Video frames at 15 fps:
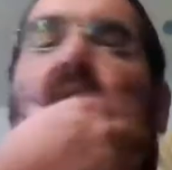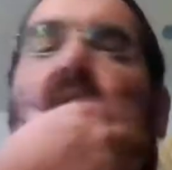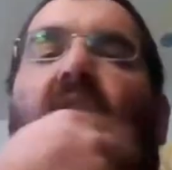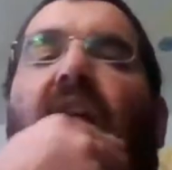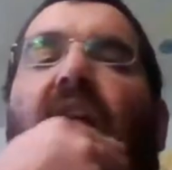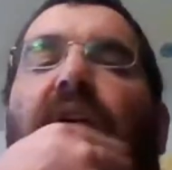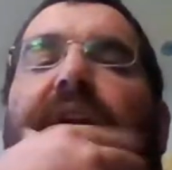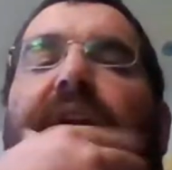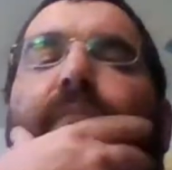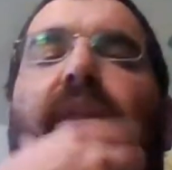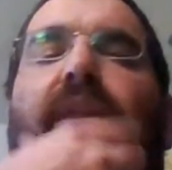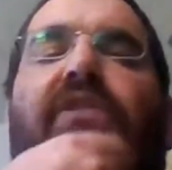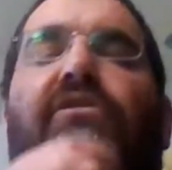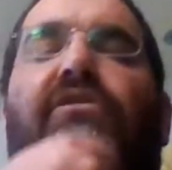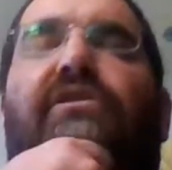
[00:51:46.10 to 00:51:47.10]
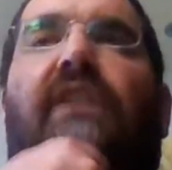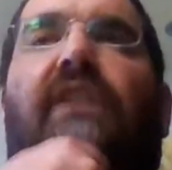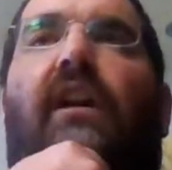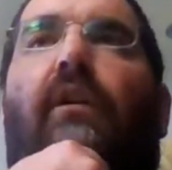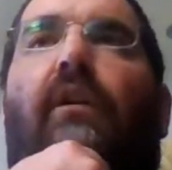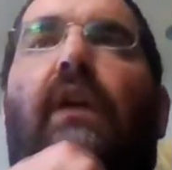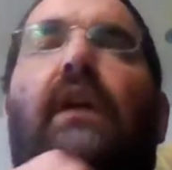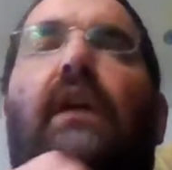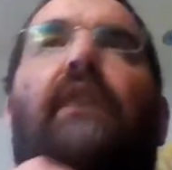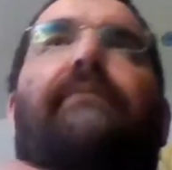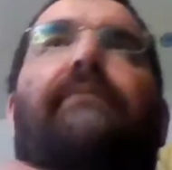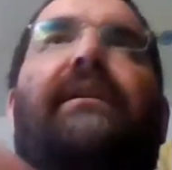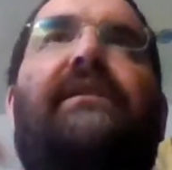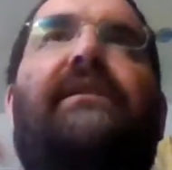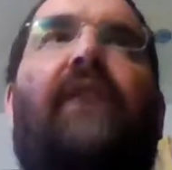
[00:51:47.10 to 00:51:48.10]
in Harriet Beecher Stowe
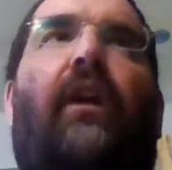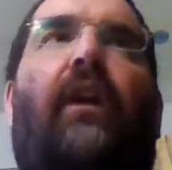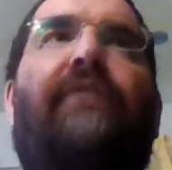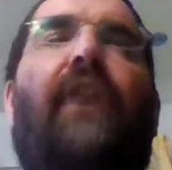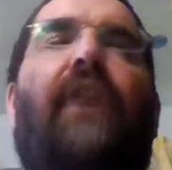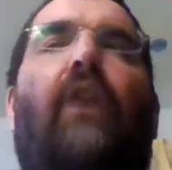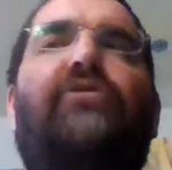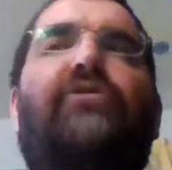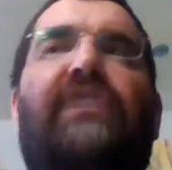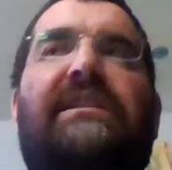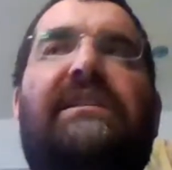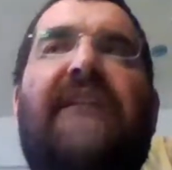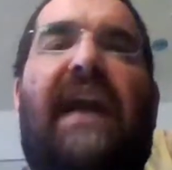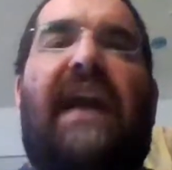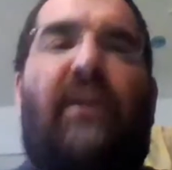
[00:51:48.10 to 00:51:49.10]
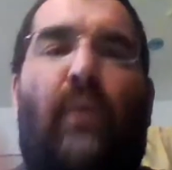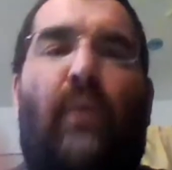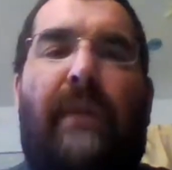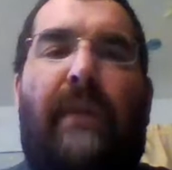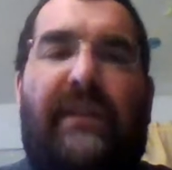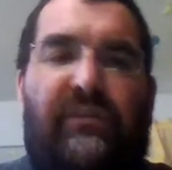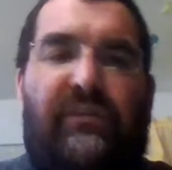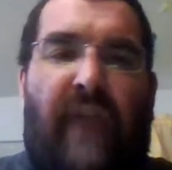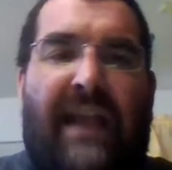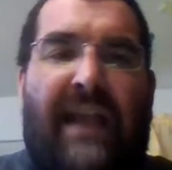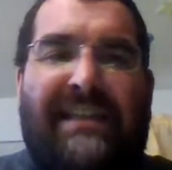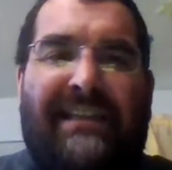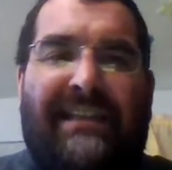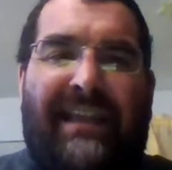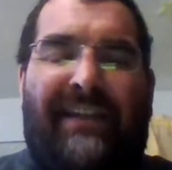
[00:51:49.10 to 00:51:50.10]
because although she's not a women's
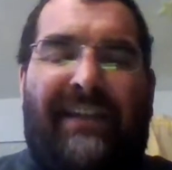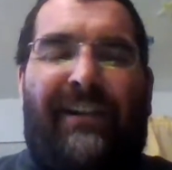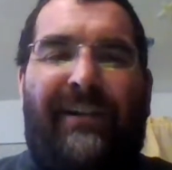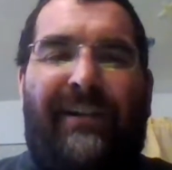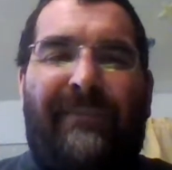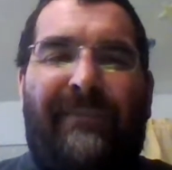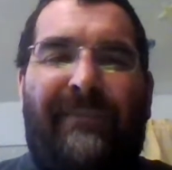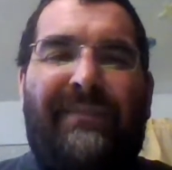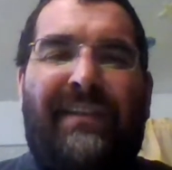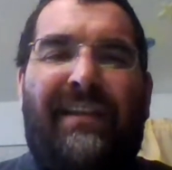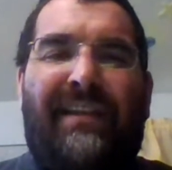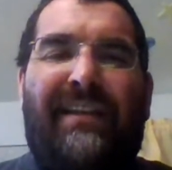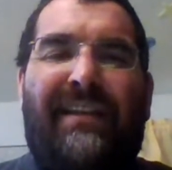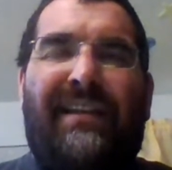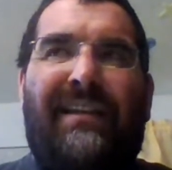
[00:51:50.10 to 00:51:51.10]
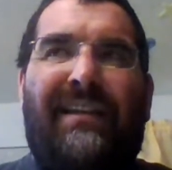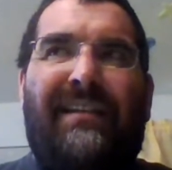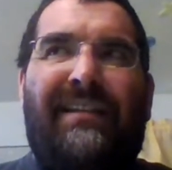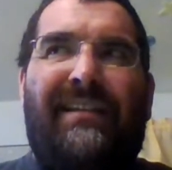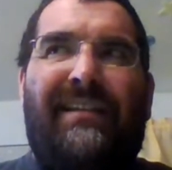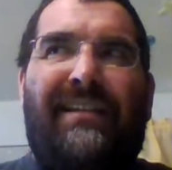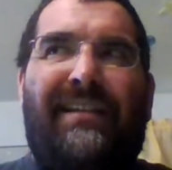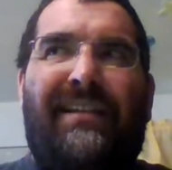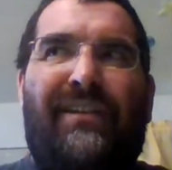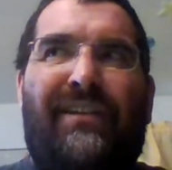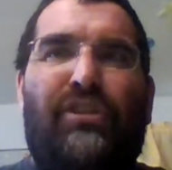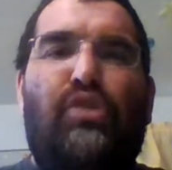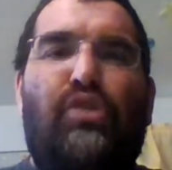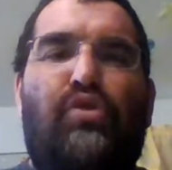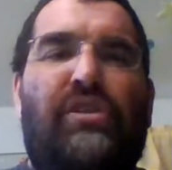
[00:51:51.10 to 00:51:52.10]
rights leader,
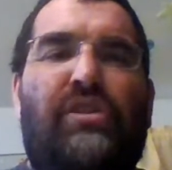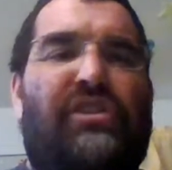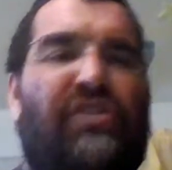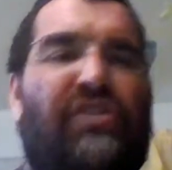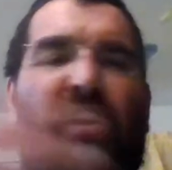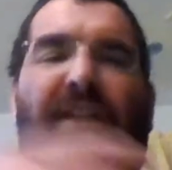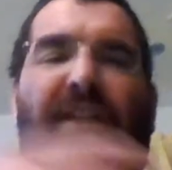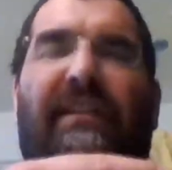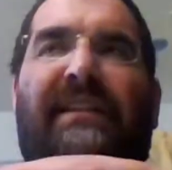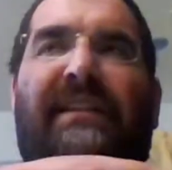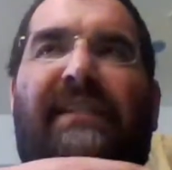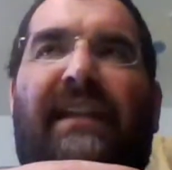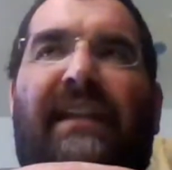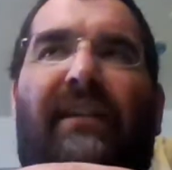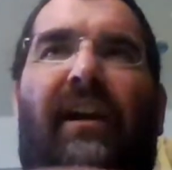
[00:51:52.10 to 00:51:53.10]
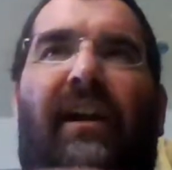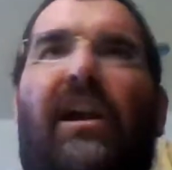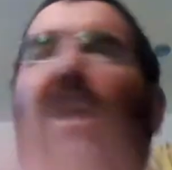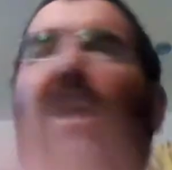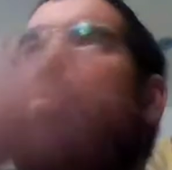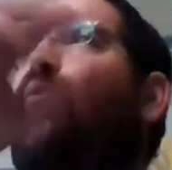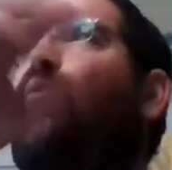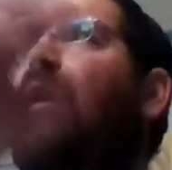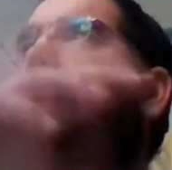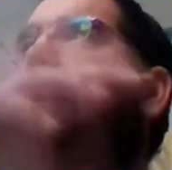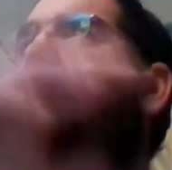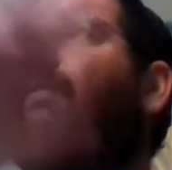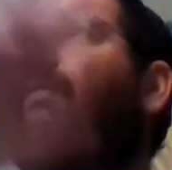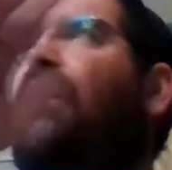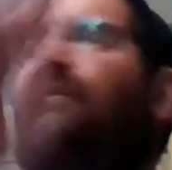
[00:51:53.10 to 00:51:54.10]
you could certainly say, look,
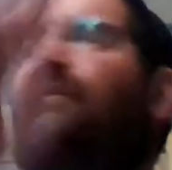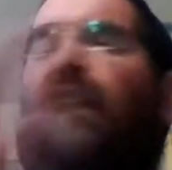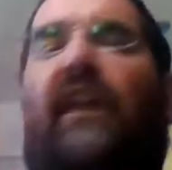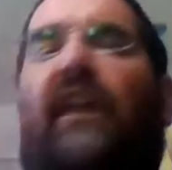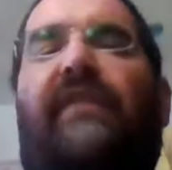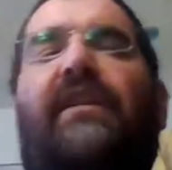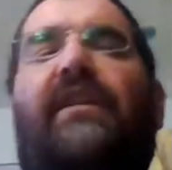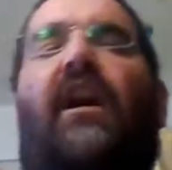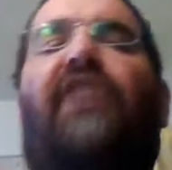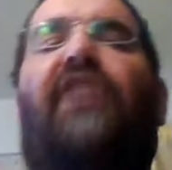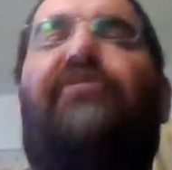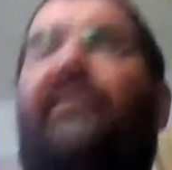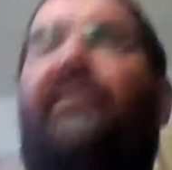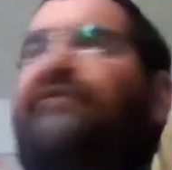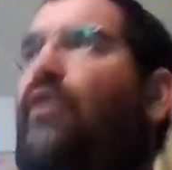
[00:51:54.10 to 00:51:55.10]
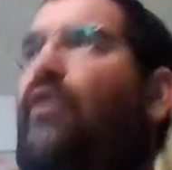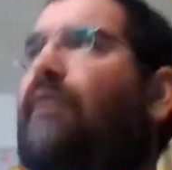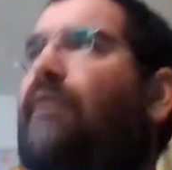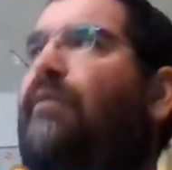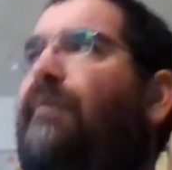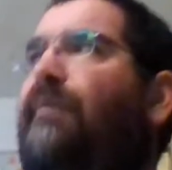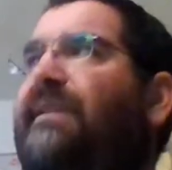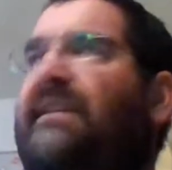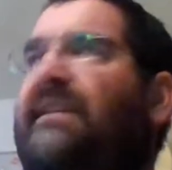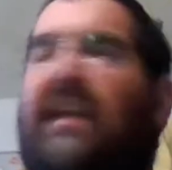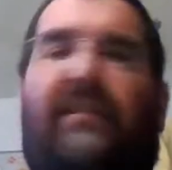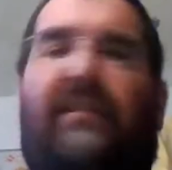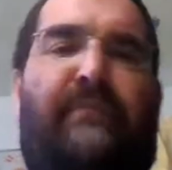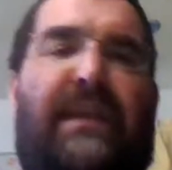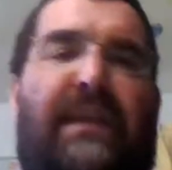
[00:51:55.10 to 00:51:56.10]
women were involved in other reform movements.
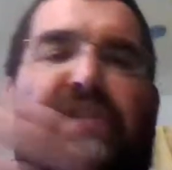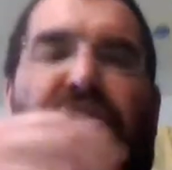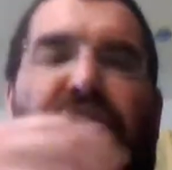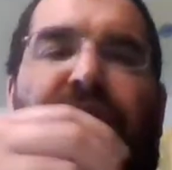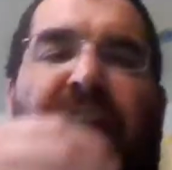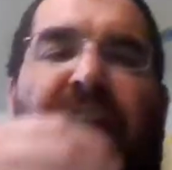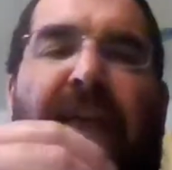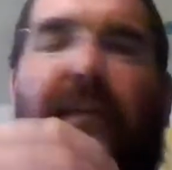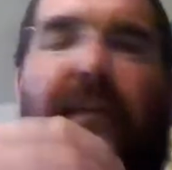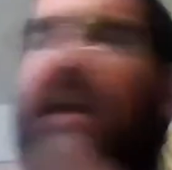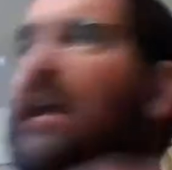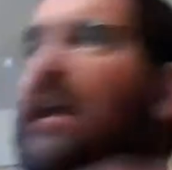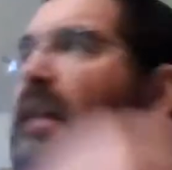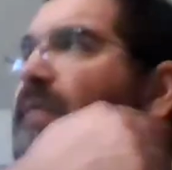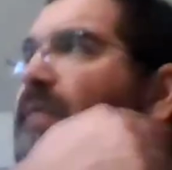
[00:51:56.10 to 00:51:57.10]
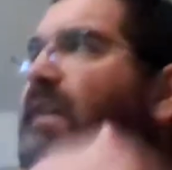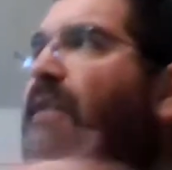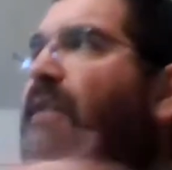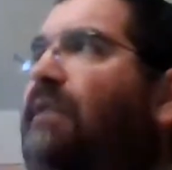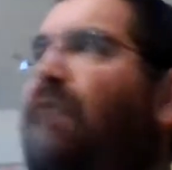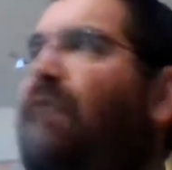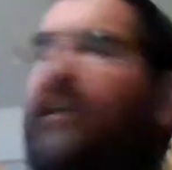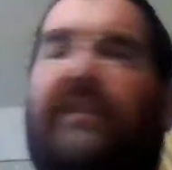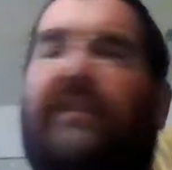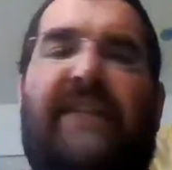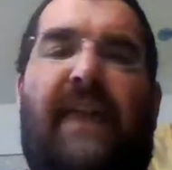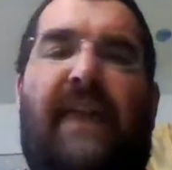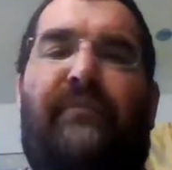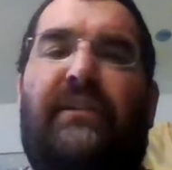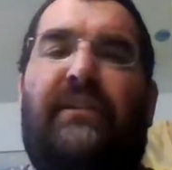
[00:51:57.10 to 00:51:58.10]
Again, the Beecher family, they were involved in
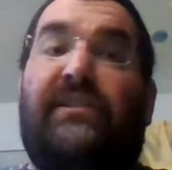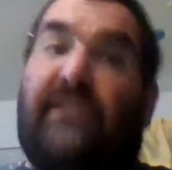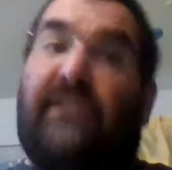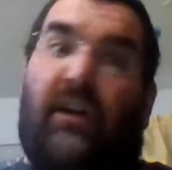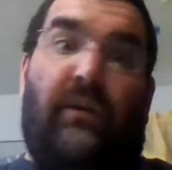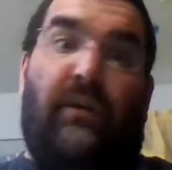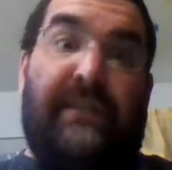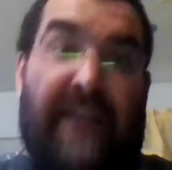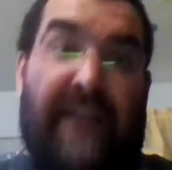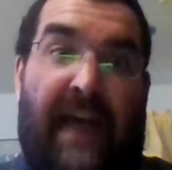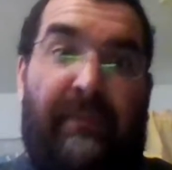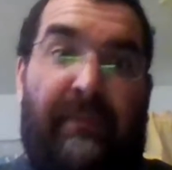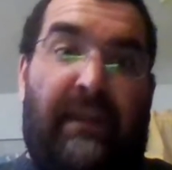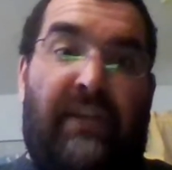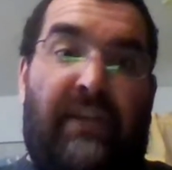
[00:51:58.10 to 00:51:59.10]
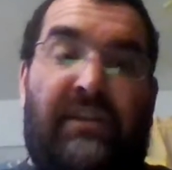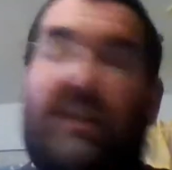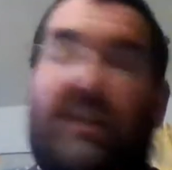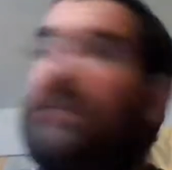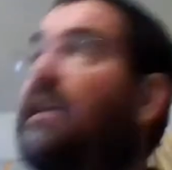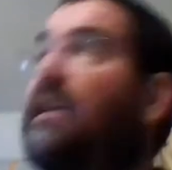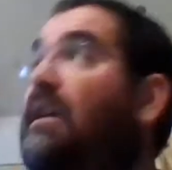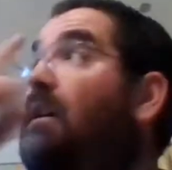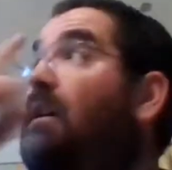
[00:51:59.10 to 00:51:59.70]
temperance. Stowe was an abolitionist.